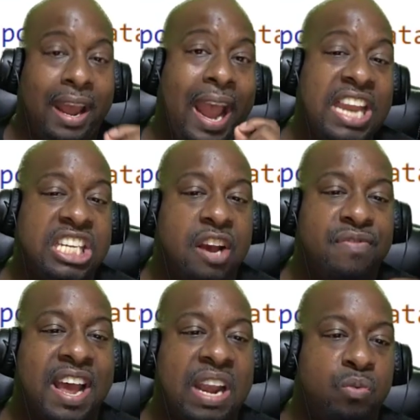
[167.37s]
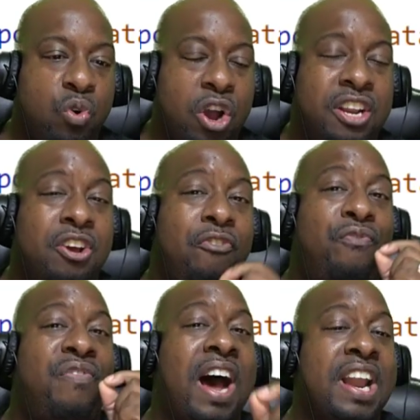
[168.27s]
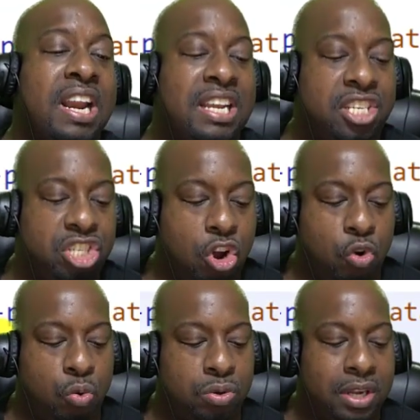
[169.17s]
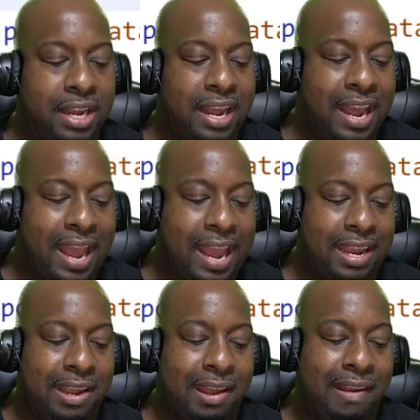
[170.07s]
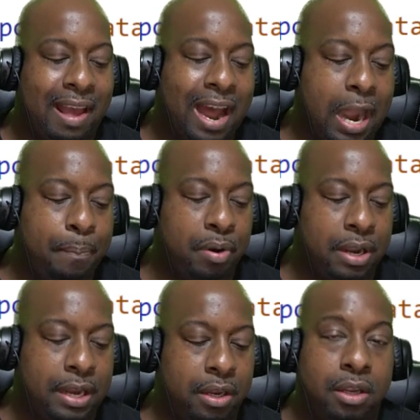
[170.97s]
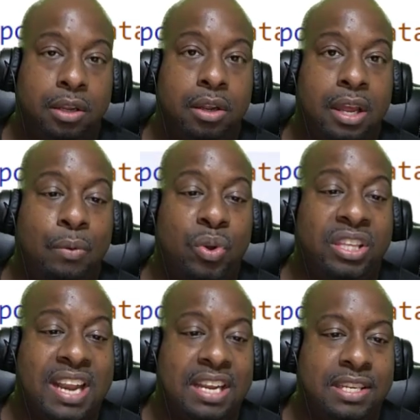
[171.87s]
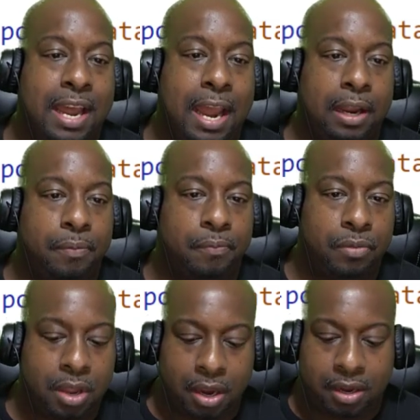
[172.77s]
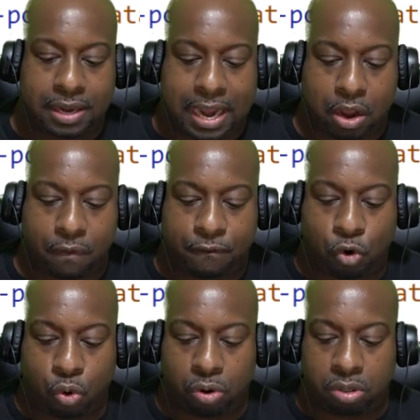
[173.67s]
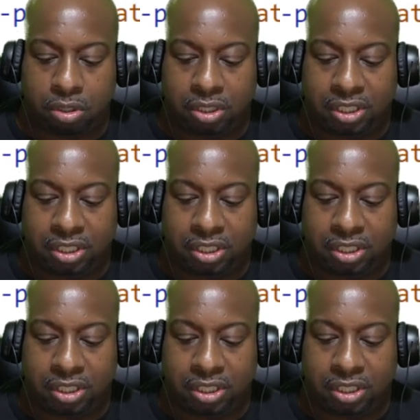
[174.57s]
8 of 91 finally shows a hyperlink with the a tag. Now for